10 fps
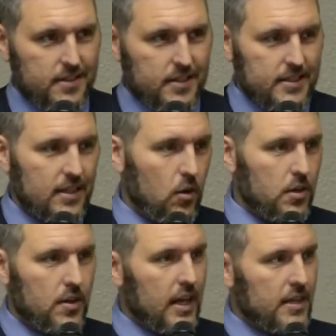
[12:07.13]
They say, "Oh,
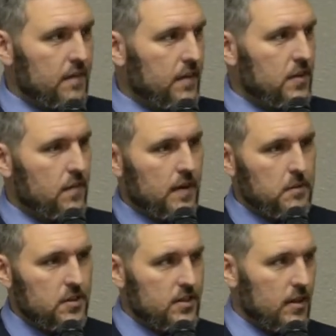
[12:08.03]
you can't defend your family. You
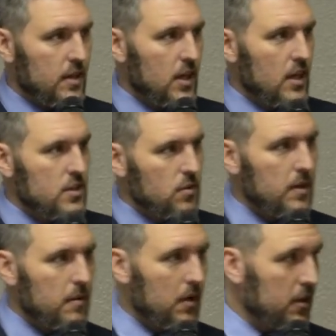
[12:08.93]
just let." So, are
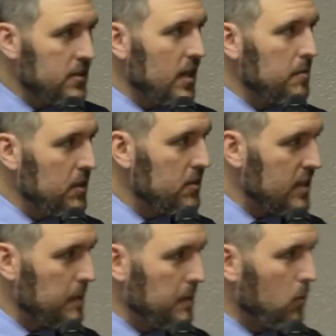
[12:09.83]
you telling me you just
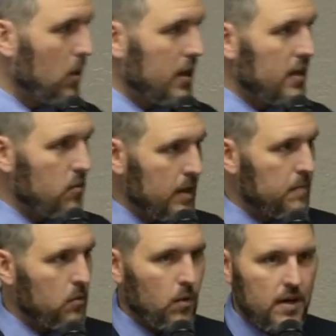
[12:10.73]
let people walk in and rape
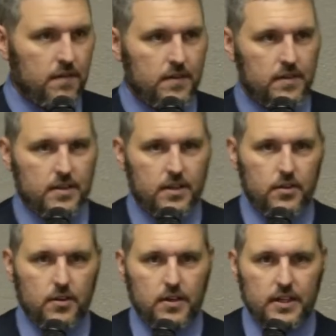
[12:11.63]
your wife and kill
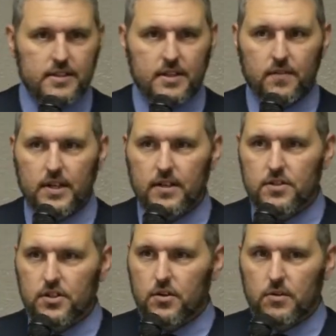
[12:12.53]
your kids and everything else,
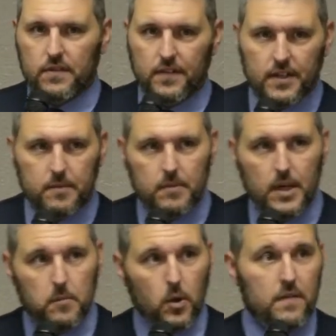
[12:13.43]
and you don't defend them?
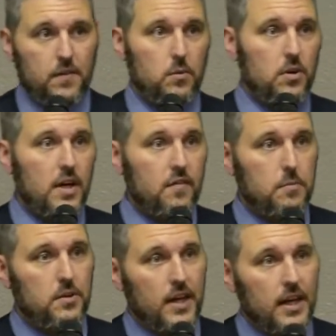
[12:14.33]
Boy, I'd feel real
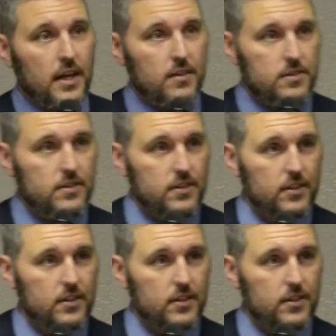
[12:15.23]
comfortable in that house.